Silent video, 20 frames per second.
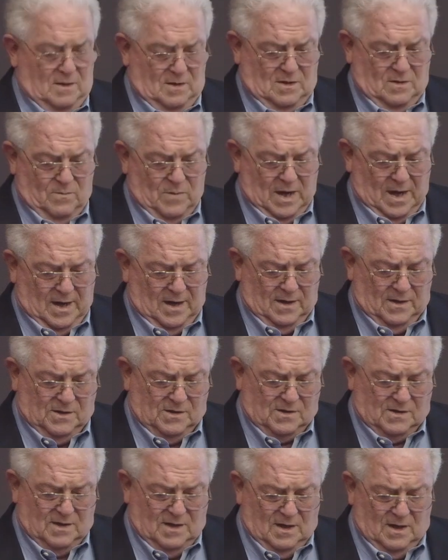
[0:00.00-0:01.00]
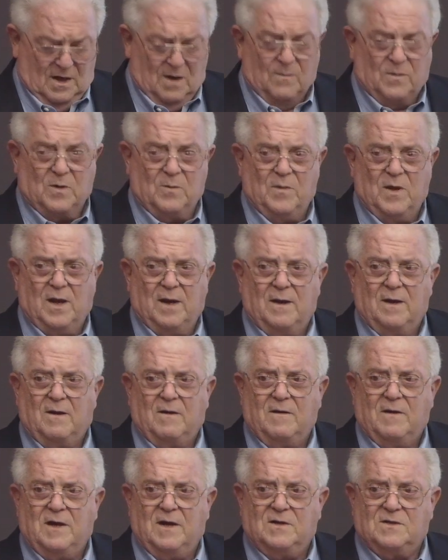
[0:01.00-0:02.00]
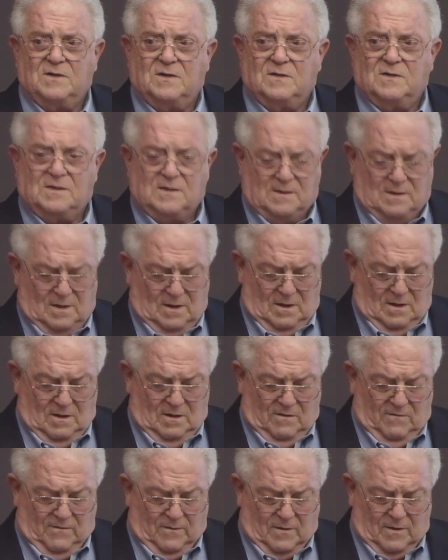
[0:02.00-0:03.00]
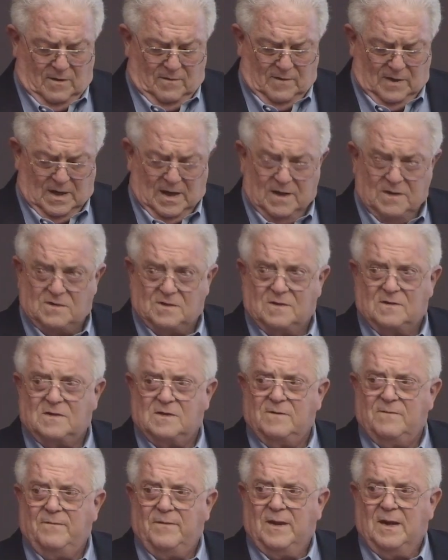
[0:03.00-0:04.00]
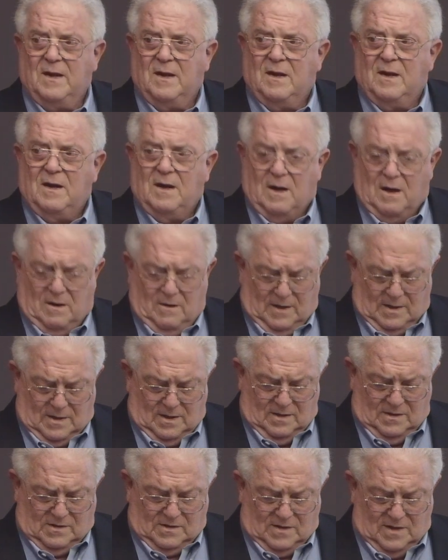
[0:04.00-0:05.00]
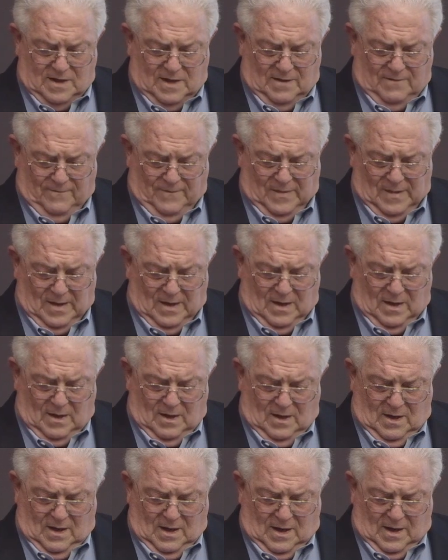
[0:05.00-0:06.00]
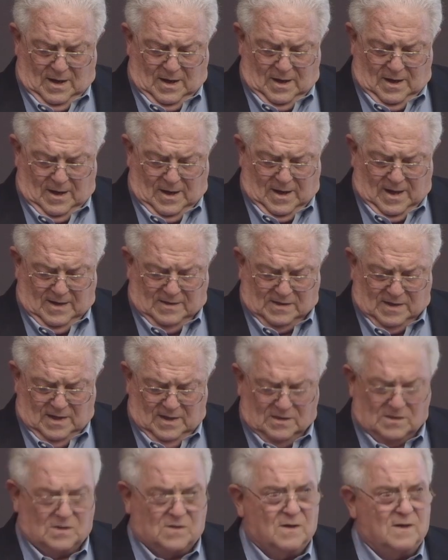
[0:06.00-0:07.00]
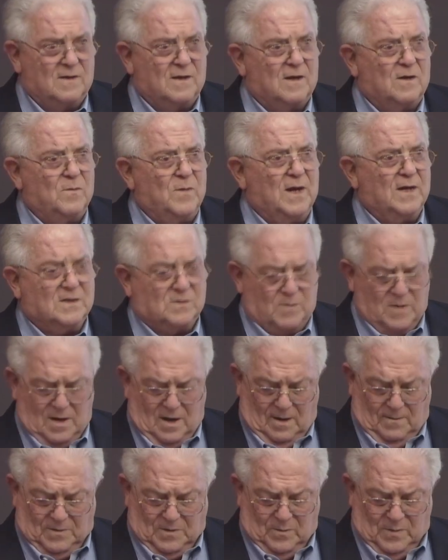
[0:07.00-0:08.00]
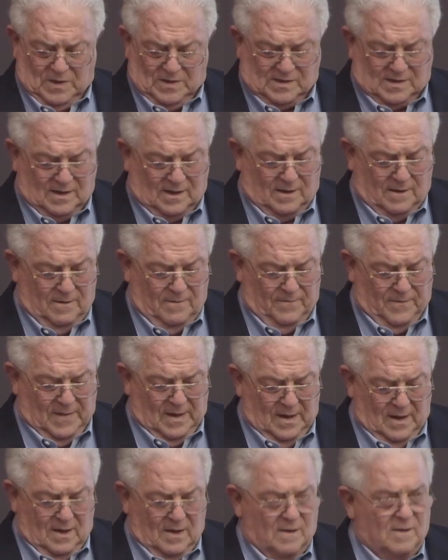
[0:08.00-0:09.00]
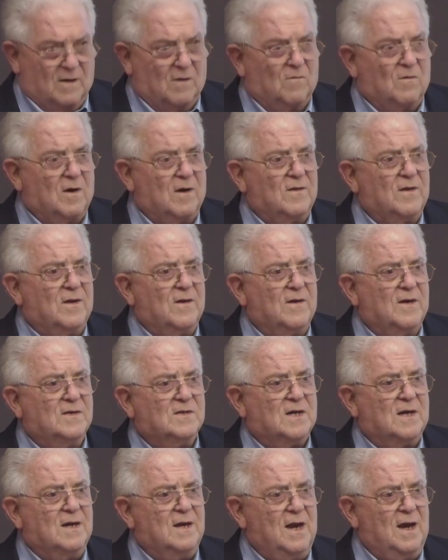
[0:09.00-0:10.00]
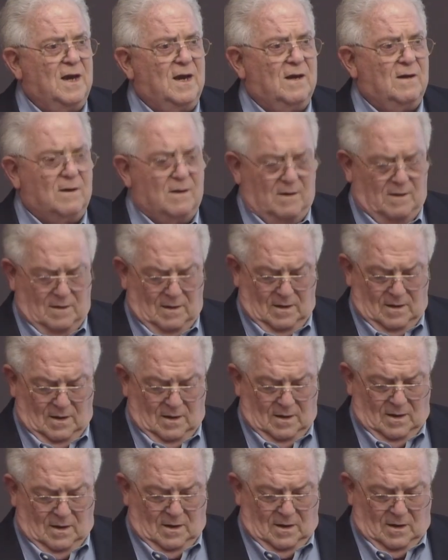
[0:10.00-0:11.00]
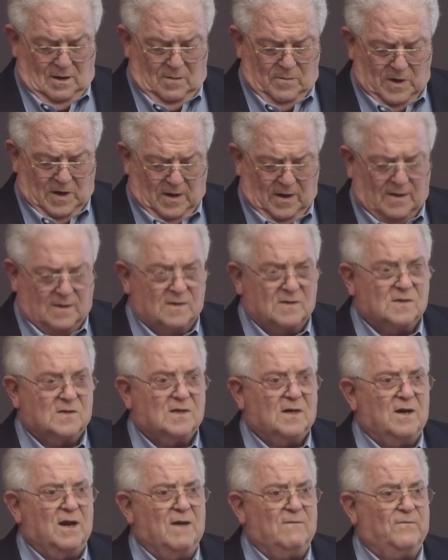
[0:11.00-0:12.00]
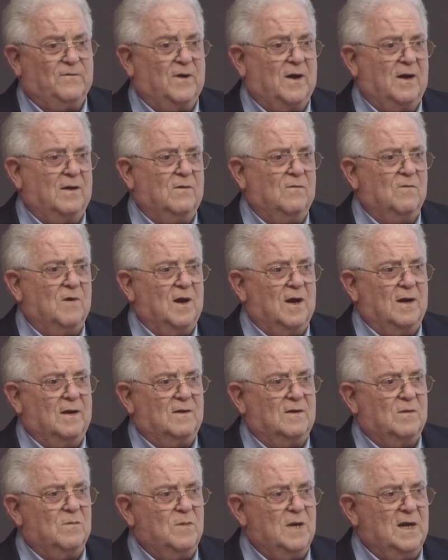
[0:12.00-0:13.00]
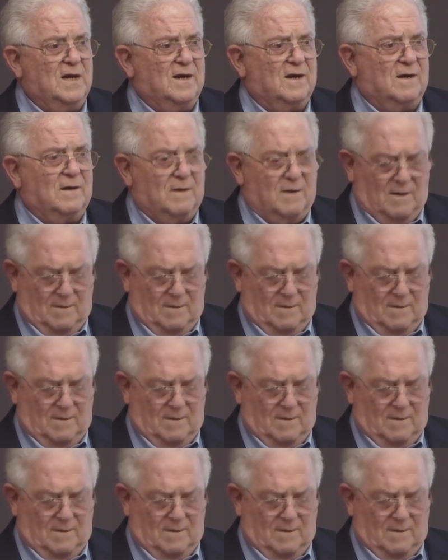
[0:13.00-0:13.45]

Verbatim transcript: to manage and implement our nation's foreign relations. Our country has a history that makes me optimistic that where there is a need, Americans can find a way to meet it.